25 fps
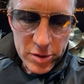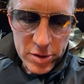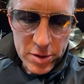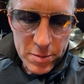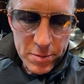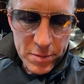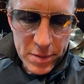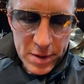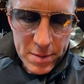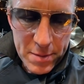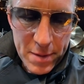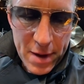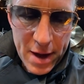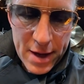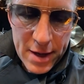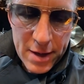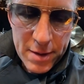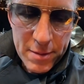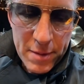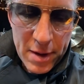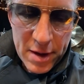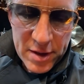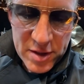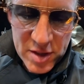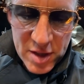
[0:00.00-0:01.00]
to be
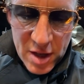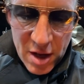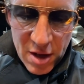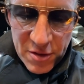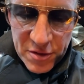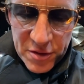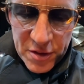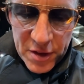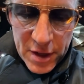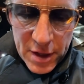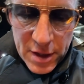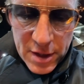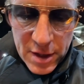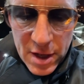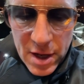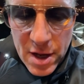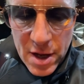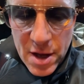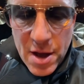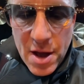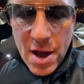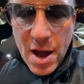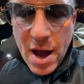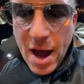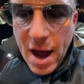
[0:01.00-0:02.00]
myself in.
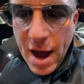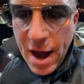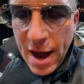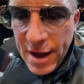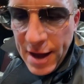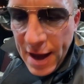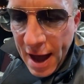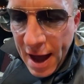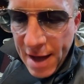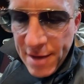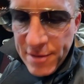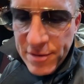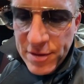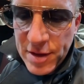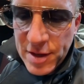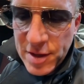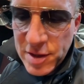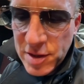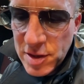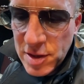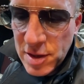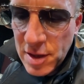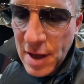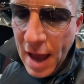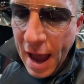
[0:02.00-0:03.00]
I have
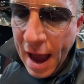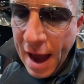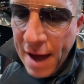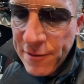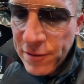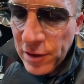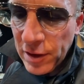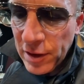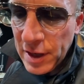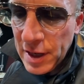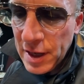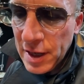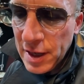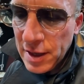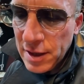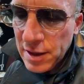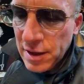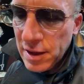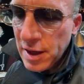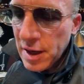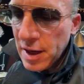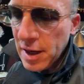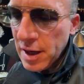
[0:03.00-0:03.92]
this African,